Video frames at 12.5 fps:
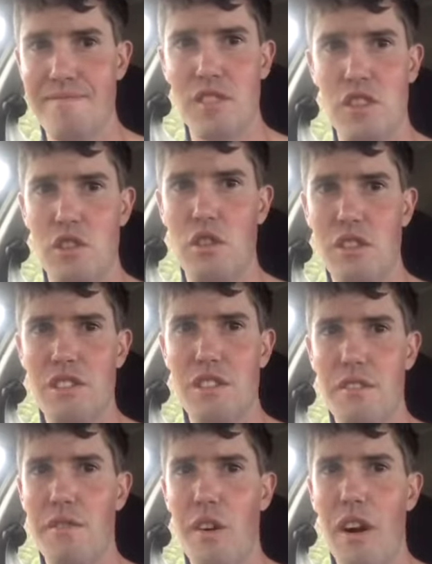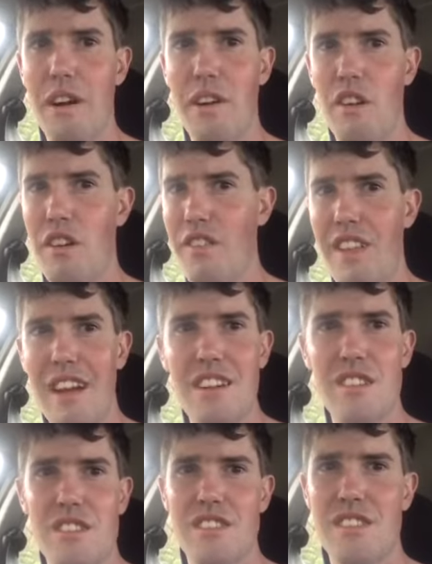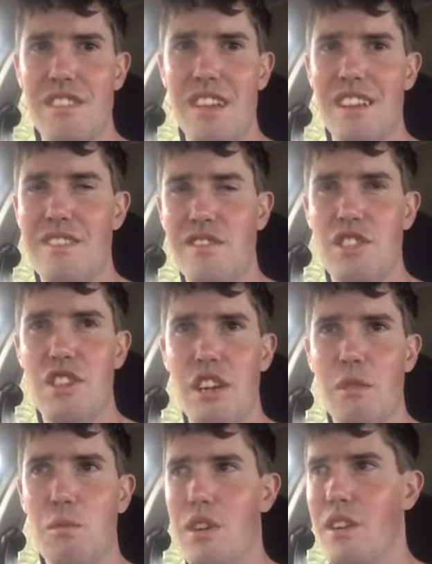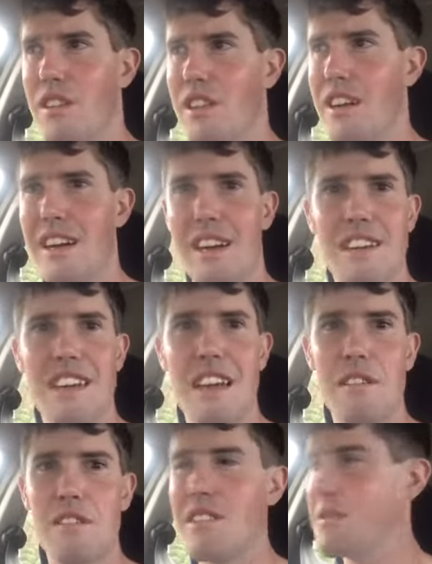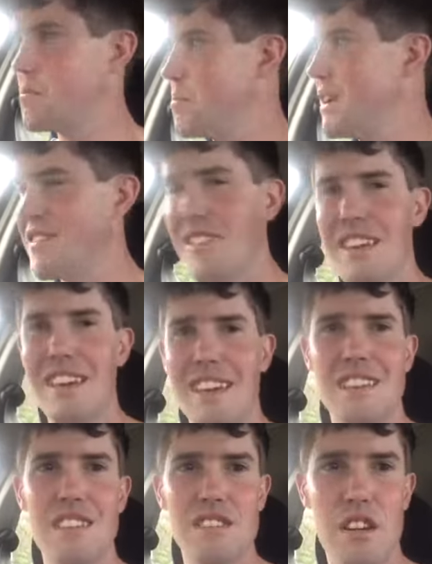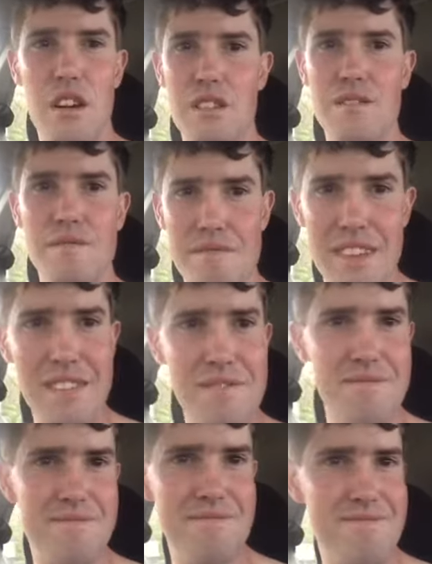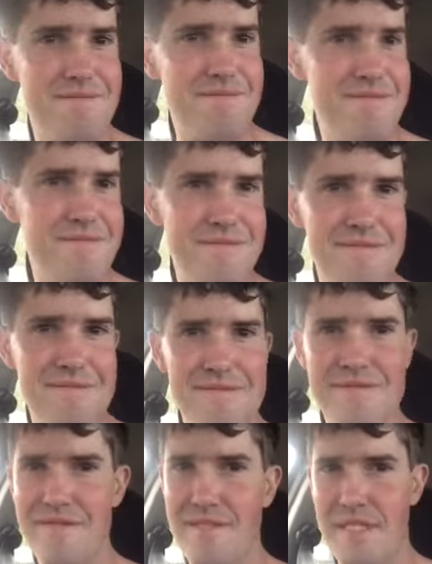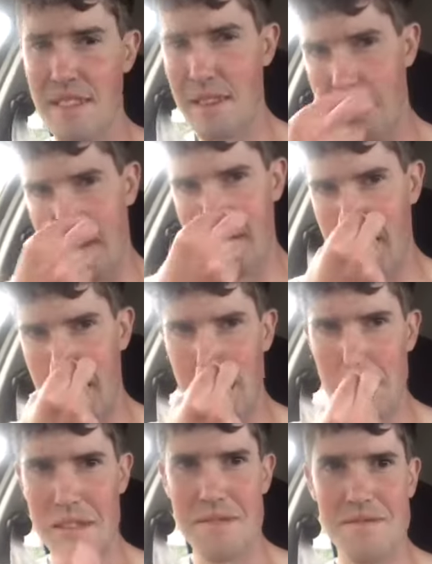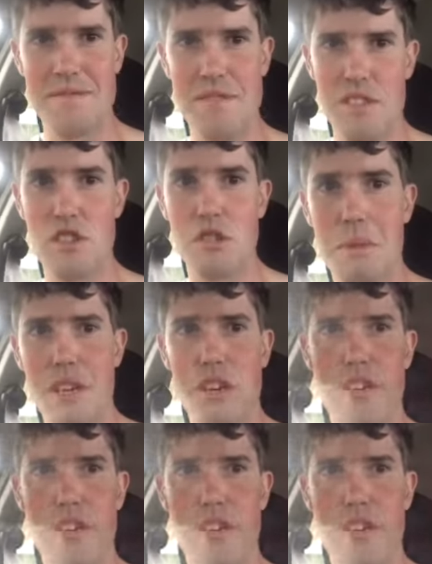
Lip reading: not defy her of that, because then she will get pissy. So yeah, should be good.